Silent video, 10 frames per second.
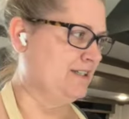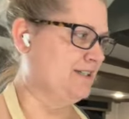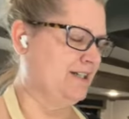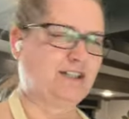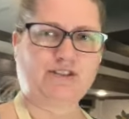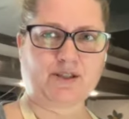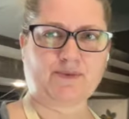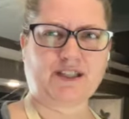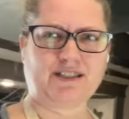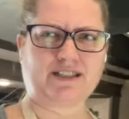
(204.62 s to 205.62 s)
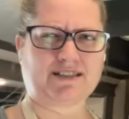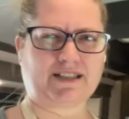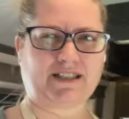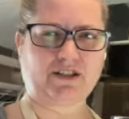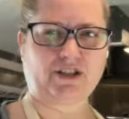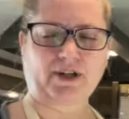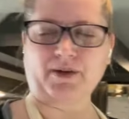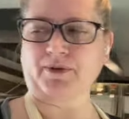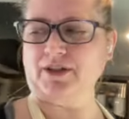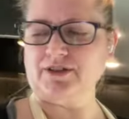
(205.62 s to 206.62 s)
I knew something just didn't look
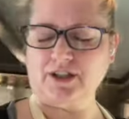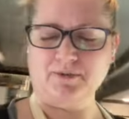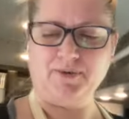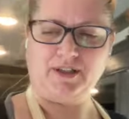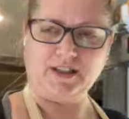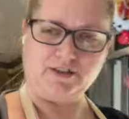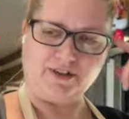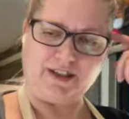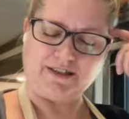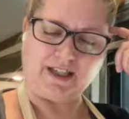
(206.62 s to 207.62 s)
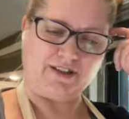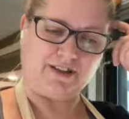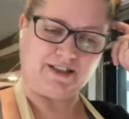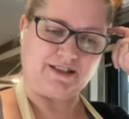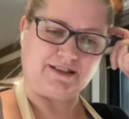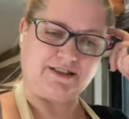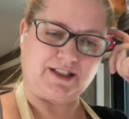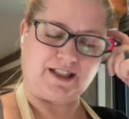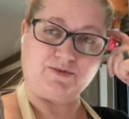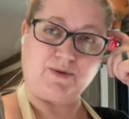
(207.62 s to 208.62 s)
right when I started putting the ingredients together, because it
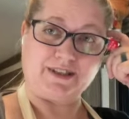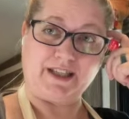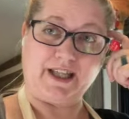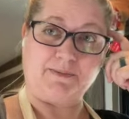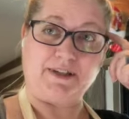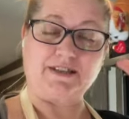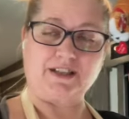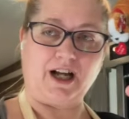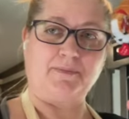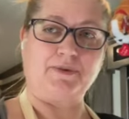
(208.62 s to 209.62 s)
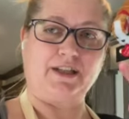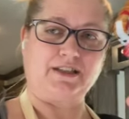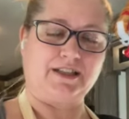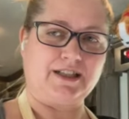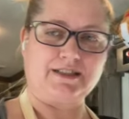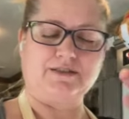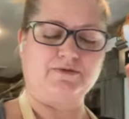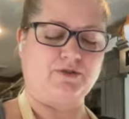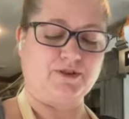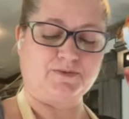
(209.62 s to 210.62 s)
just wasn't letting me stop and let the yeast
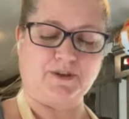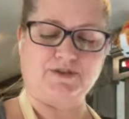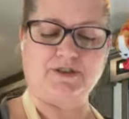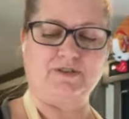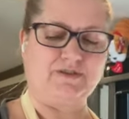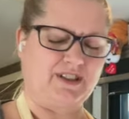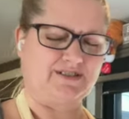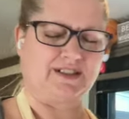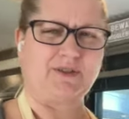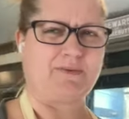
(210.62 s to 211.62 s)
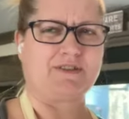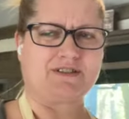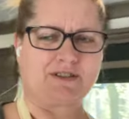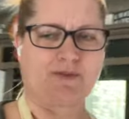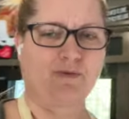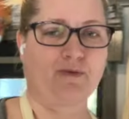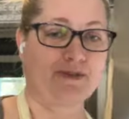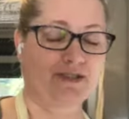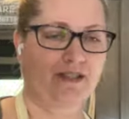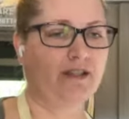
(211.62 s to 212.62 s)
do what it's supposed to do. And I was like, wait a minute, there's something we're
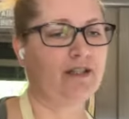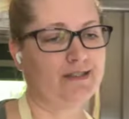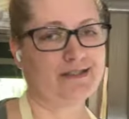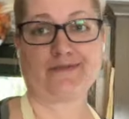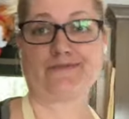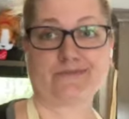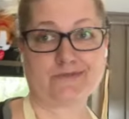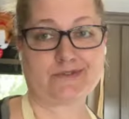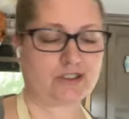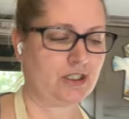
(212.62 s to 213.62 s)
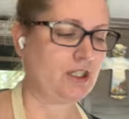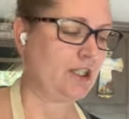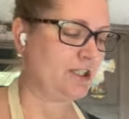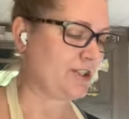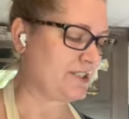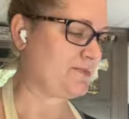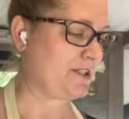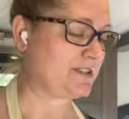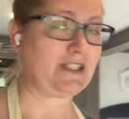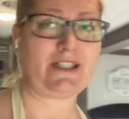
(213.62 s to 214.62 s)
missing. So,
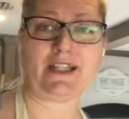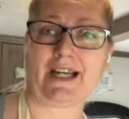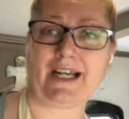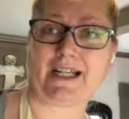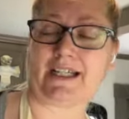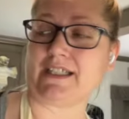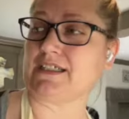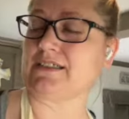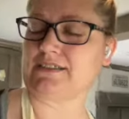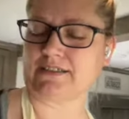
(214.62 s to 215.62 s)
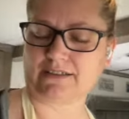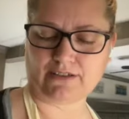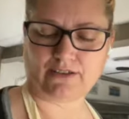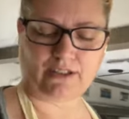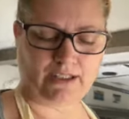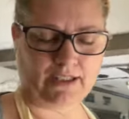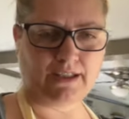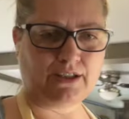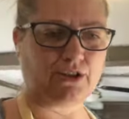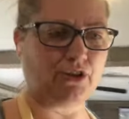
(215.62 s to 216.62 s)
transparency, I kind of
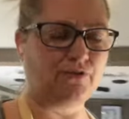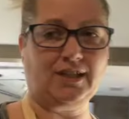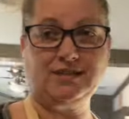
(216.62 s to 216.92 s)
goofed on